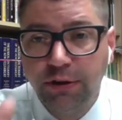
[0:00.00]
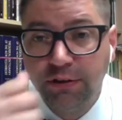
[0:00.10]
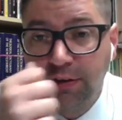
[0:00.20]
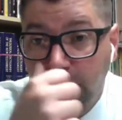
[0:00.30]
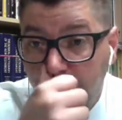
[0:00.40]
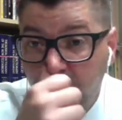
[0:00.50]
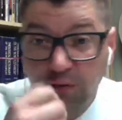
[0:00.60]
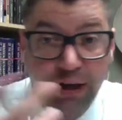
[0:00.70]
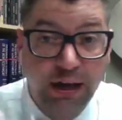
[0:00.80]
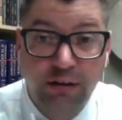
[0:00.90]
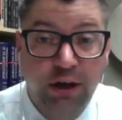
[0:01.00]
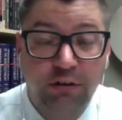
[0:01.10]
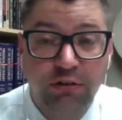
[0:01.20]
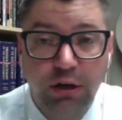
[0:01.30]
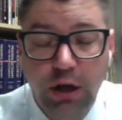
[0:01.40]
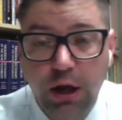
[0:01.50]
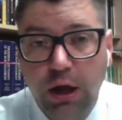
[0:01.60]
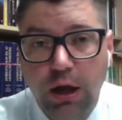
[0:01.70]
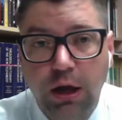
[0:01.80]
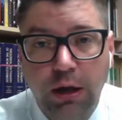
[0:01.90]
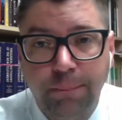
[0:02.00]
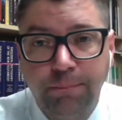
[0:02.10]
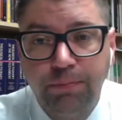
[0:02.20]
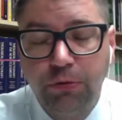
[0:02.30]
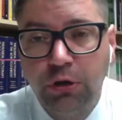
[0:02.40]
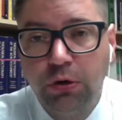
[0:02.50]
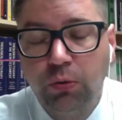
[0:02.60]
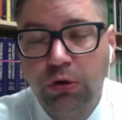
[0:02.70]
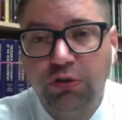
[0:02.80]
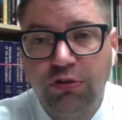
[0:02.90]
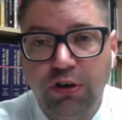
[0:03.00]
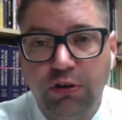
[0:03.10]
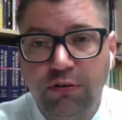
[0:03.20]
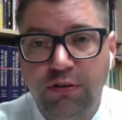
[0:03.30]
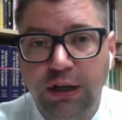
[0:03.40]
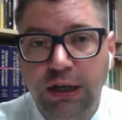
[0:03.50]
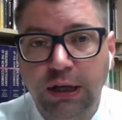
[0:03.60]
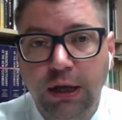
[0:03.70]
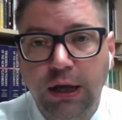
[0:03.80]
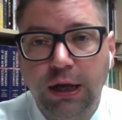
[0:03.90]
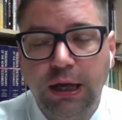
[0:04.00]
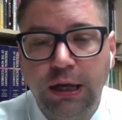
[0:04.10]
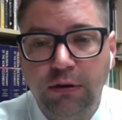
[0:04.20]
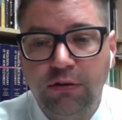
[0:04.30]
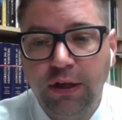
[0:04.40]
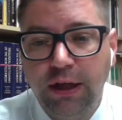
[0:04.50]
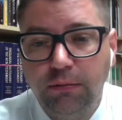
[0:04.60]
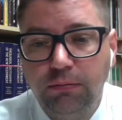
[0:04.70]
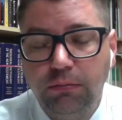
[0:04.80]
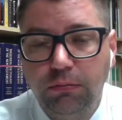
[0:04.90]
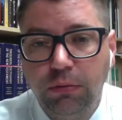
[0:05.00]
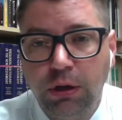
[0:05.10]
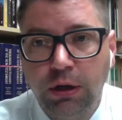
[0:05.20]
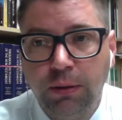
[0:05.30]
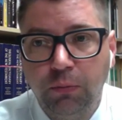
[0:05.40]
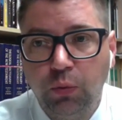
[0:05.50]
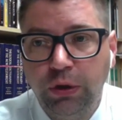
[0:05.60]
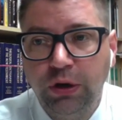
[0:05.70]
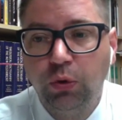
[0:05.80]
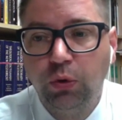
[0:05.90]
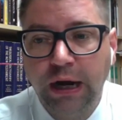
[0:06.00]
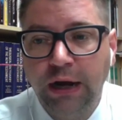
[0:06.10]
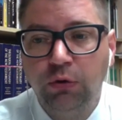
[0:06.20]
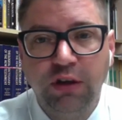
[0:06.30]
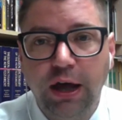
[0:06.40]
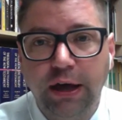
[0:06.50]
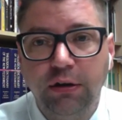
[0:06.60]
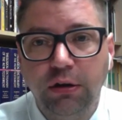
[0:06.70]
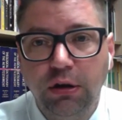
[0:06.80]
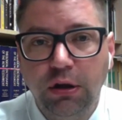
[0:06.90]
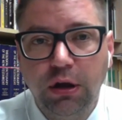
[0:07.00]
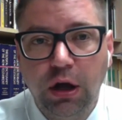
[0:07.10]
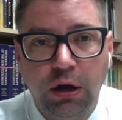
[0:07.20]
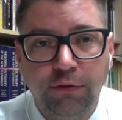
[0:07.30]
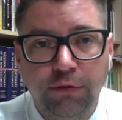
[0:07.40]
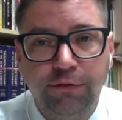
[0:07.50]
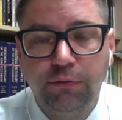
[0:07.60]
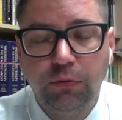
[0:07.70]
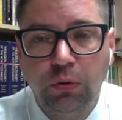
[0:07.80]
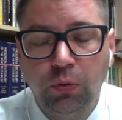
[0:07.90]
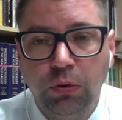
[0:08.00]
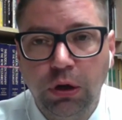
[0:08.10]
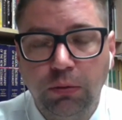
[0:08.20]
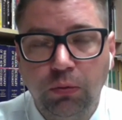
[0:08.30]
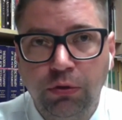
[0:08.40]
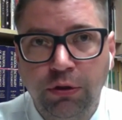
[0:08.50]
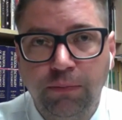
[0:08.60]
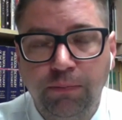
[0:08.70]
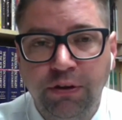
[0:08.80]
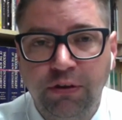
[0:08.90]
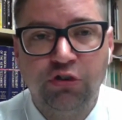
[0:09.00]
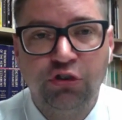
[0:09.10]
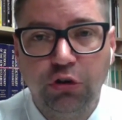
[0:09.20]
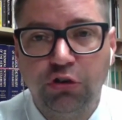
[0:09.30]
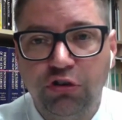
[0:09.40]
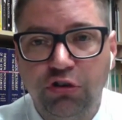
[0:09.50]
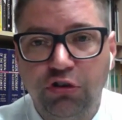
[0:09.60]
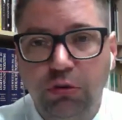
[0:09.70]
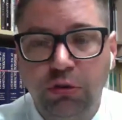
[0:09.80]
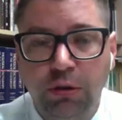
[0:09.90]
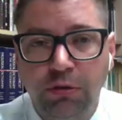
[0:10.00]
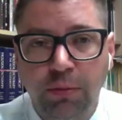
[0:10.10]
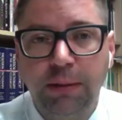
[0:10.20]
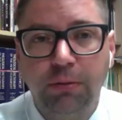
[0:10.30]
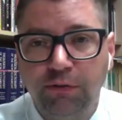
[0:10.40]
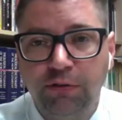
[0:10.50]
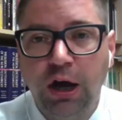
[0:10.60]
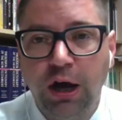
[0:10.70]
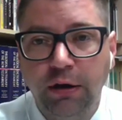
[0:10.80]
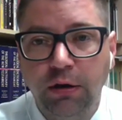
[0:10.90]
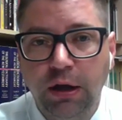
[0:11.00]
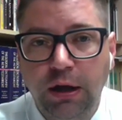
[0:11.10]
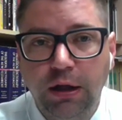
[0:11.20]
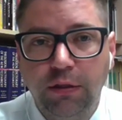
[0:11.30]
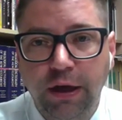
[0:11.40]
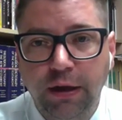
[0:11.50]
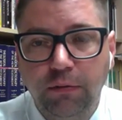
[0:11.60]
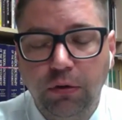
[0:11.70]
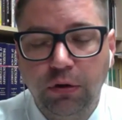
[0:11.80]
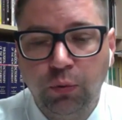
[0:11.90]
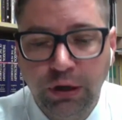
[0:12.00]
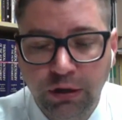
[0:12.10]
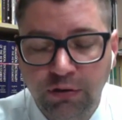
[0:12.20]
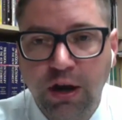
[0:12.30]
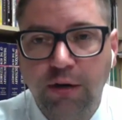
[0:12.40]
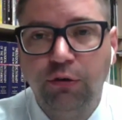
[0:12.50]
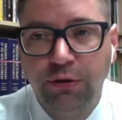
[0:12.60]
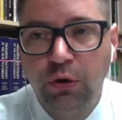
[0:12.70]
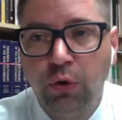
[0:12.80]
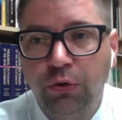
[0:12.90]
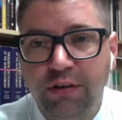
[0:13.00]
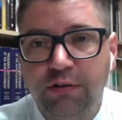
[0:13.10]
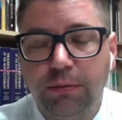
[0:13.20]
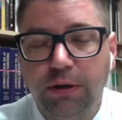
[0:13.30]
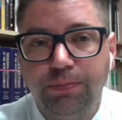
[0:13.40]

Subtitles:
the entire book of Acts, actually, what you'll start to see is that we were outside of this church, the people of God that we discover in the Old Testament,